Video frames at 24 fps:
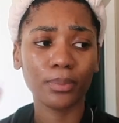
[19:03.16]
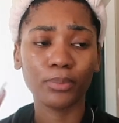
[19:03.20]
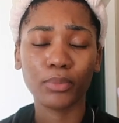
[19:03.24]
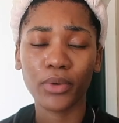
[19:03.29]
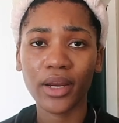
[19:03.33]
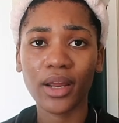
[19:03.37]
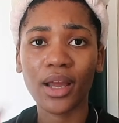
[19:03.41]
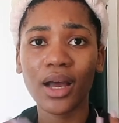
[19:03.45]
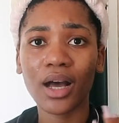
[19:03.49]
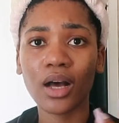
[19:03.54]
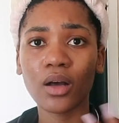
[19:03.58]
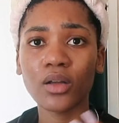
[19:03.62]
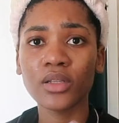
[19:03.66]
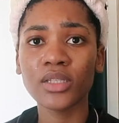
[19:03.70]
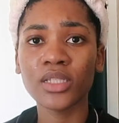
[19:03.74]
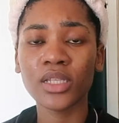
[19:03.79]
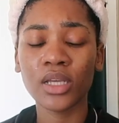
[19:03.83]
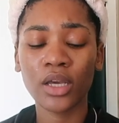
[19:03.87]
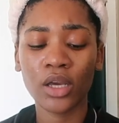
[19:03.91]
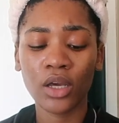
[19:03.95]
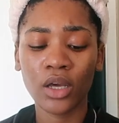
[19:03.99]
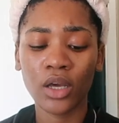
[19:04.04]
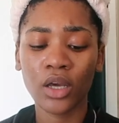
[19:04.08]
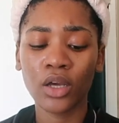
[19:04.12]

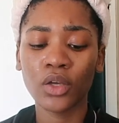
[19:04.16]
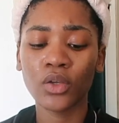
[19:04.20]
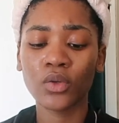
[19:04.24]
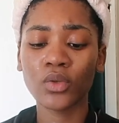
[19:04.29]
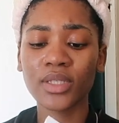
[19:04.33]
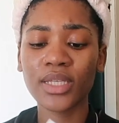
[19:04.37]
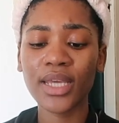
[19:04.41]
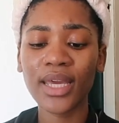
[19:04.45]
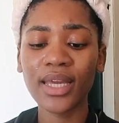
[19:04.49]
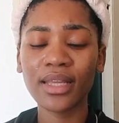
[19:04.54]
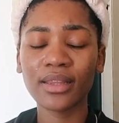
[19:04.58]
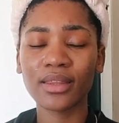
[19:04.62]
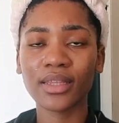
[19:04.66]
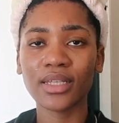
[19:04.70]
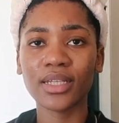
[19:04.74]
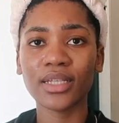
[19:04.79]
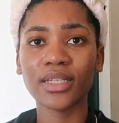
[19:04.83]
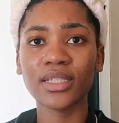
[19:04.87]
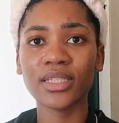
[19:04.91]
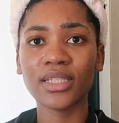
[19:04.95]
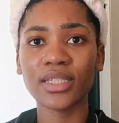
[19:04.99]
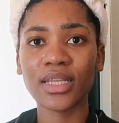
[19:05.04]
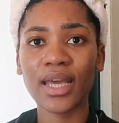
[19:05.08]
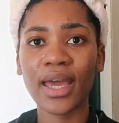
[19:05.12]
breakouts, you take
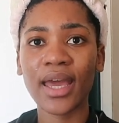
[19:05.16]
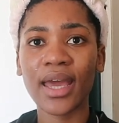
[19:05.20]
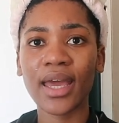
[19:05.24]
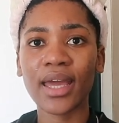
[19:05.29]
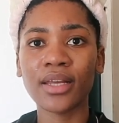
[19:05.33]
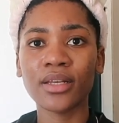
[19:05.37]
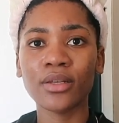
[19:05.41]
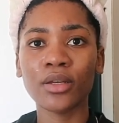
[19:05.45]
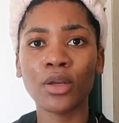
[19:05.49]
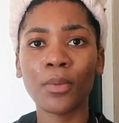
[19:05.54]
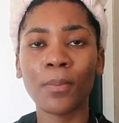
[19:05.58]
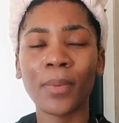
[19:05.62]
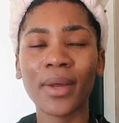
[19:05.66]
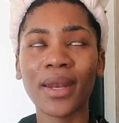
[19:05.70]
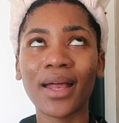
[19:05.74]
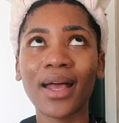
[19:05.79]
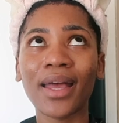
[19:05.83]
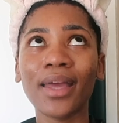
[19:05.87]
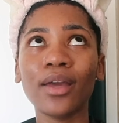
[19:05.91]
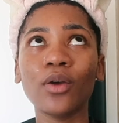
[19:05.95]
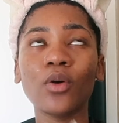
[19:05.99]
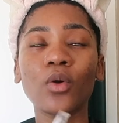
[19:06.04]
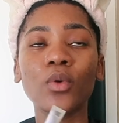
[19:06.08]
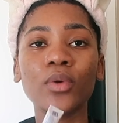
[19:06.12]
this, but
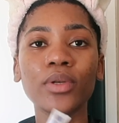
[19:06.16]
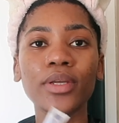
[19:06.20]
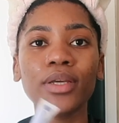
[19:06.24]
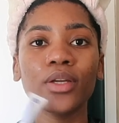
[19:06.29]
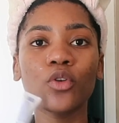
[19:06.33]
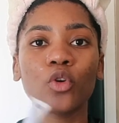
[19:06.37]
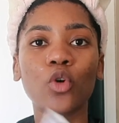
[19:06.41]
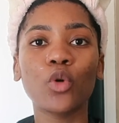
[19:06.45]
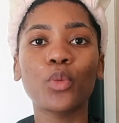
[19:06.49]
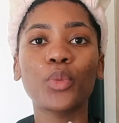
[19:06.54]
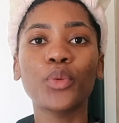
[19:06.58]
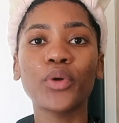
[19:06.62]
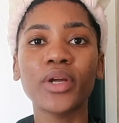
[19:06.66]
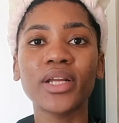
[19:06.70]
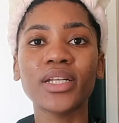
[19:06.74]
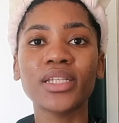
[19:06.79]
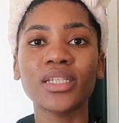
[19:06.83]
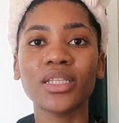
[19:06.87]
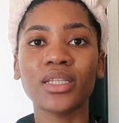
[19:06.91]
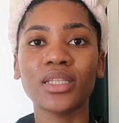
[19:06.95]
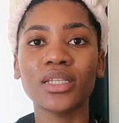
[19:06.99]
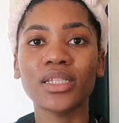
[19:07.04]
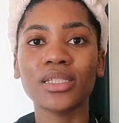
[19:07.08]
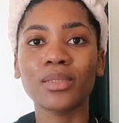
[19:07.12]
I only
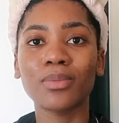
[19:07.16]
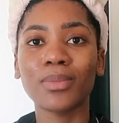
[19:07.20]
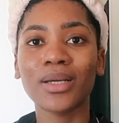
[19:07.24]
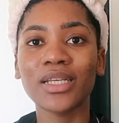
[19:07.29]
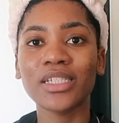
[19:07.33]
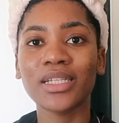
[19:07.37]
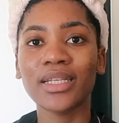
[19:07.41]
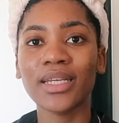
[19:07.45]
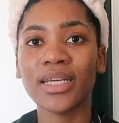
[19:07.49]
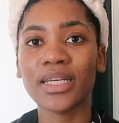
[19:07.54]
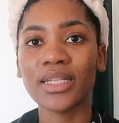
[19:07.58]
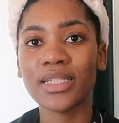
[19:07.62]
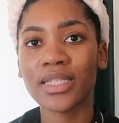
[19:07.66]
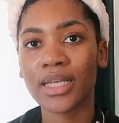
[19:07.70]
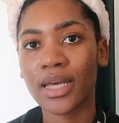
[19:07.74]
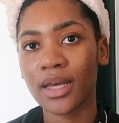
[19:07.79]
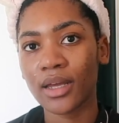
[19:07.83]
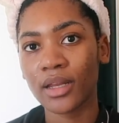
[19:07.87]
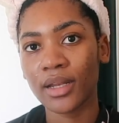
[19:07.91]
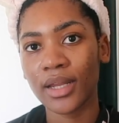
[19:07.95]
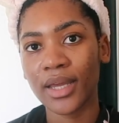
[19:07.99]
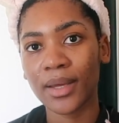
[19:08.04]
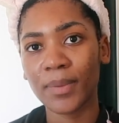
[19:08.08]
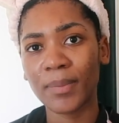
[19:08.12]
incorporated this much later,
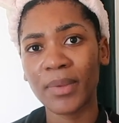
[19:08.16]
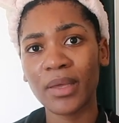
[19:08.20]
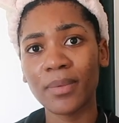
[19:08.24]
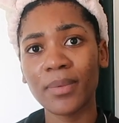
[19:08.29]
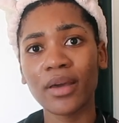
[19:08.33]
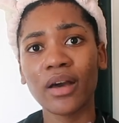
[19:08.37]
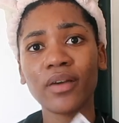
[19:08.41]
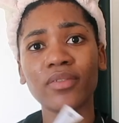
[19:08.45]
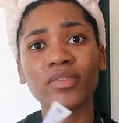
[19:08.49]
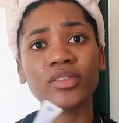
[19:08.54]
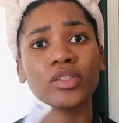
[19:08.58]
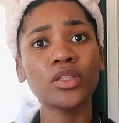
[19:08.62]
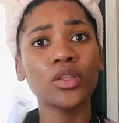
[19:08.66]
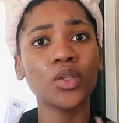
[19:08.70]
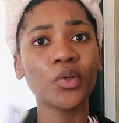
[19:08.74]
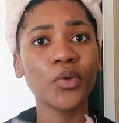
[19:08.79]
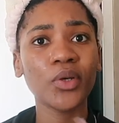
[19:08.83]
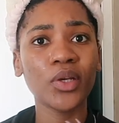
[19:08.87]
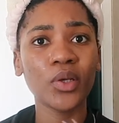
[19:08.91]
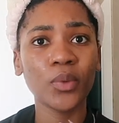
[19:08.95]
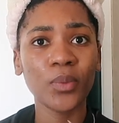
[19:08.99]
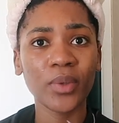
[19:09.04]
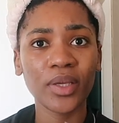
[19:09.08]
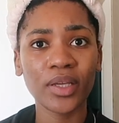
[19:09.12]
like maybe after
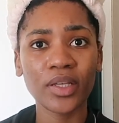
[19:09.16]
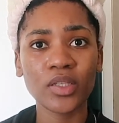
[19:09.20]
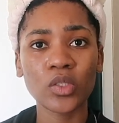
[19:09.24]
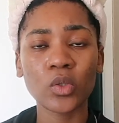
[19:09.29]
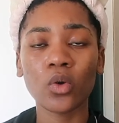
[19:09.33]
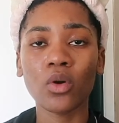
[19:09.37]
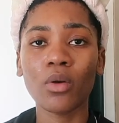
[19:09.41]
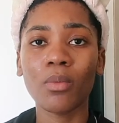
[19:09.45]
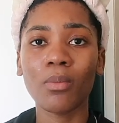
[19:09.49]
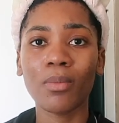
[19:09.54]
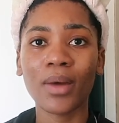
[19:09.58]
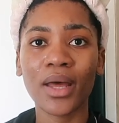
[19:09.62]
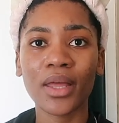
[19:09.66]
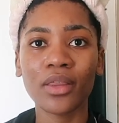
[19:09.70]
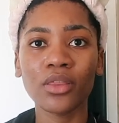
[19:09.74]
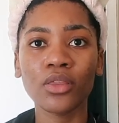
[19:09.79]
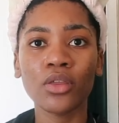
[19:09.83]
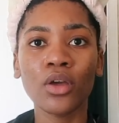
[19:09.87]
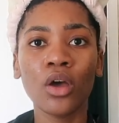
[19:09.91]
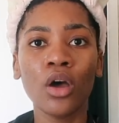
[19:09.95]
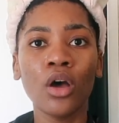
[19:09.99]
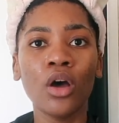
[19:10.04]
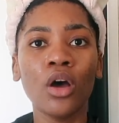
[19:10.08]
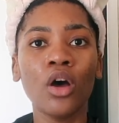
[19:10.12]
3 weeks or a
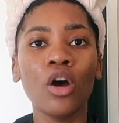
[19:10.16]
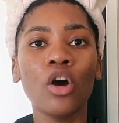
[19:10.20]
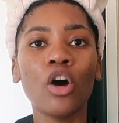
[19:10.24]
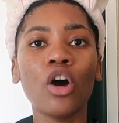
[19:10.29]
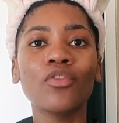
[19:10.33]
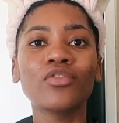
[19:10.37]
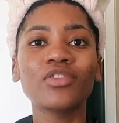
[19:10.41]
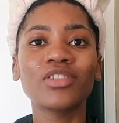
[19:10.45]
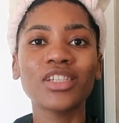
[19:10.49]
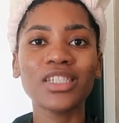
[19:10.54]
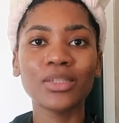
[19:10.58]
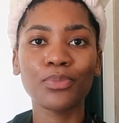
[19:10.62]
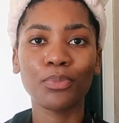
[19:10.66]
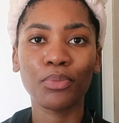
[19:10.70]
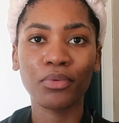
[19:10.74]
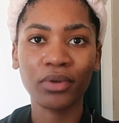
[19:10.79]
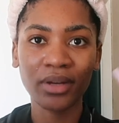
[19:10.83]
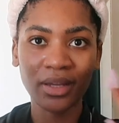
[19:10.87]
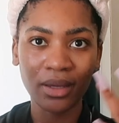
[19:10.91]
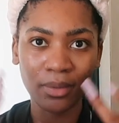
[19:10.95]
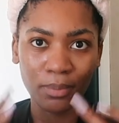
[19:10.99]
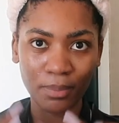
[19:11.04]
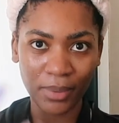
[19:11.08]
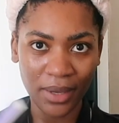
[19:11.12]
month of just
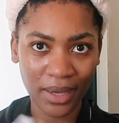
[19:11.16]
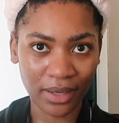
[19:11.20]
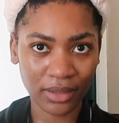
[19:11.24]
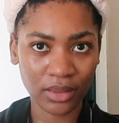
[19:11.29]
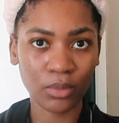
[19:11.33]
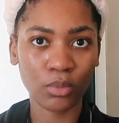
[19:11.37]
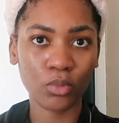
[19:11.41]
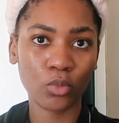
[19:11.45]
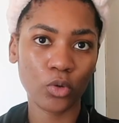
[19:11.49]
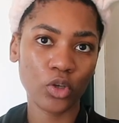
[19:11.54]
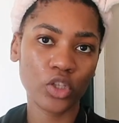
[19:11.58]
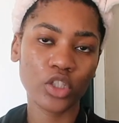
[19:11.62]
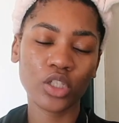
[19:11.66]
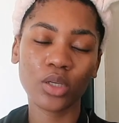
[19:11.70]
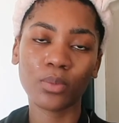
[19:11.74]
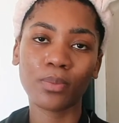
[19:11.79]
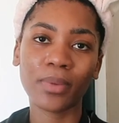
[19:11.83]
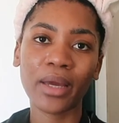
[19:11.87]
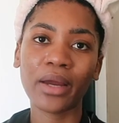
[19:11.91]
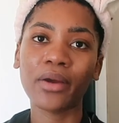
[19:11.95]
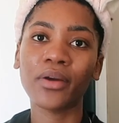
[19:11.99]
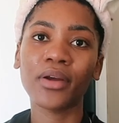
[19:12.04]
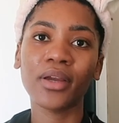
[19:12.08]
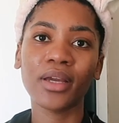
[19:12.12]
bringing back the moisture
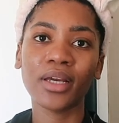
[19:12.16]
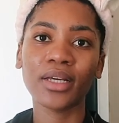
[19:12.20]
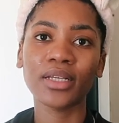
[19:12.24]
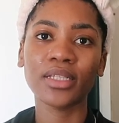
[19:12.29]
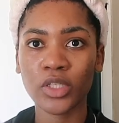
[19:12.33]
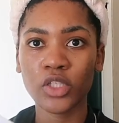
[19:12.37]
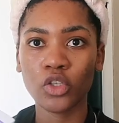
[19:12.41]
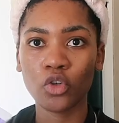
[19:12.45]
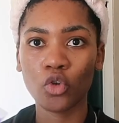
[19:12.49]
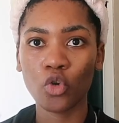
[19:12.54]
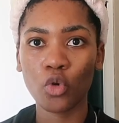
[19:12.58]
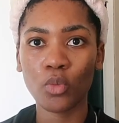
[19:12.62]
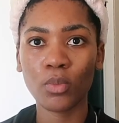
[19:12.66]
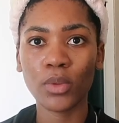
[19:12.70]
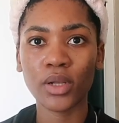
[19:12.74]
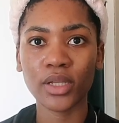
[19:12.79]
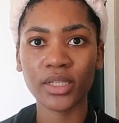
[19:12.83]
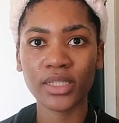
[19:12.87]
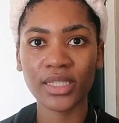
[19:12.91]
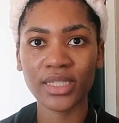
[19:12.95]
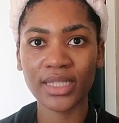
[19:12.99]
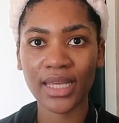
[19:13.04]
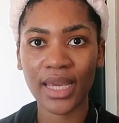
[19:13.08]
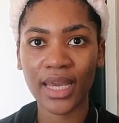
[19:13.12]
barrier to its
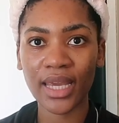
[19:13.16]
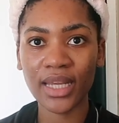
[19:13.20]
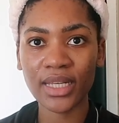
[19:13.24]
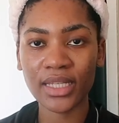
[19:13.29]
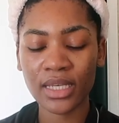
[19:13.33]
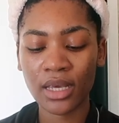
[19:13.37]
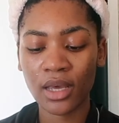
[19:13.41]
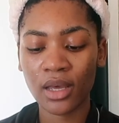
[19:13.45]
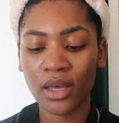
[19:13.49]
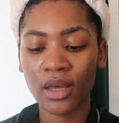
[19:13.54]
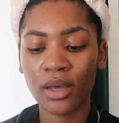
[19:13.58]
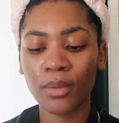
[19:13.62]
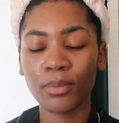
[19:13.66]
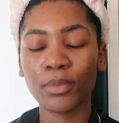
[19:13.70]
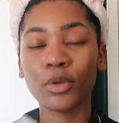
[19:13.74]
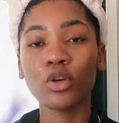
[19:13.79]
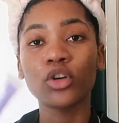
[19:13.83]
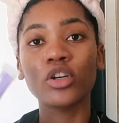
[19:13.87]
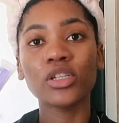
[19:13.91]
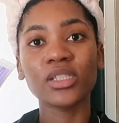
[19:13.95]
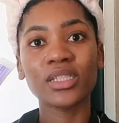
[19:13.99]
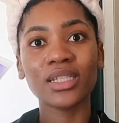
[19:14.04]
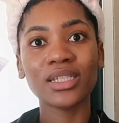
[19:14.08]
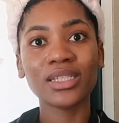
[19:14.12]
normal state,
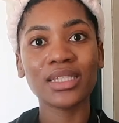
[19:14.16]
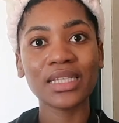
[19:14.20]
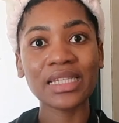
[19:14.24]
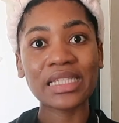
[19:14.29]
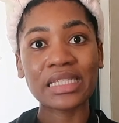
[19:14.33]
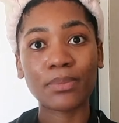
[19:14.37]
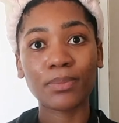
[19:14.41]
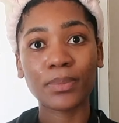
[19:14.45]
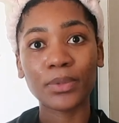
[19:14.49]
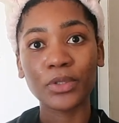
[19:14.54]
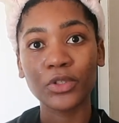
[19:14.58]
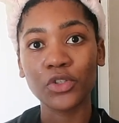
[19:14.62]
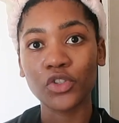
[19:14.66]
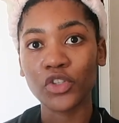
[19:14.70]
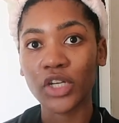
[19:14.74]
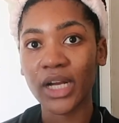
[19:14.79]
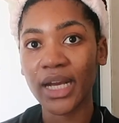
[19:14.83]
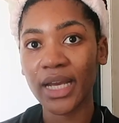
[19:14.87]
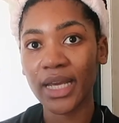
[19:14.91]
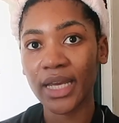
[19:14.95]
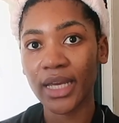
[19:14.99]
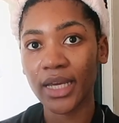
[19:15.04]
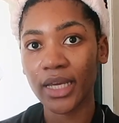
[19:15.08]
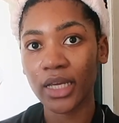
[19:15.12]
because this is a bit
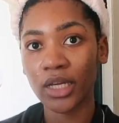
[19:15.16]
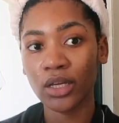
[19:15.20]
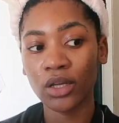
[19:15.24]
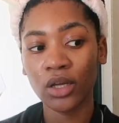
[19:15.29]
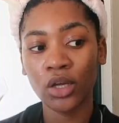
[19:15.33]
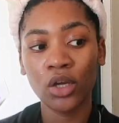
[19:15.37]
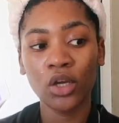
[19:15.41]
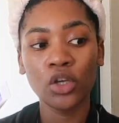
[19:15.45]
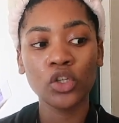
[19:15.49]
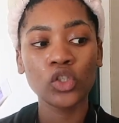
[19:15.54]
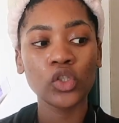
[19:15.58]
drying.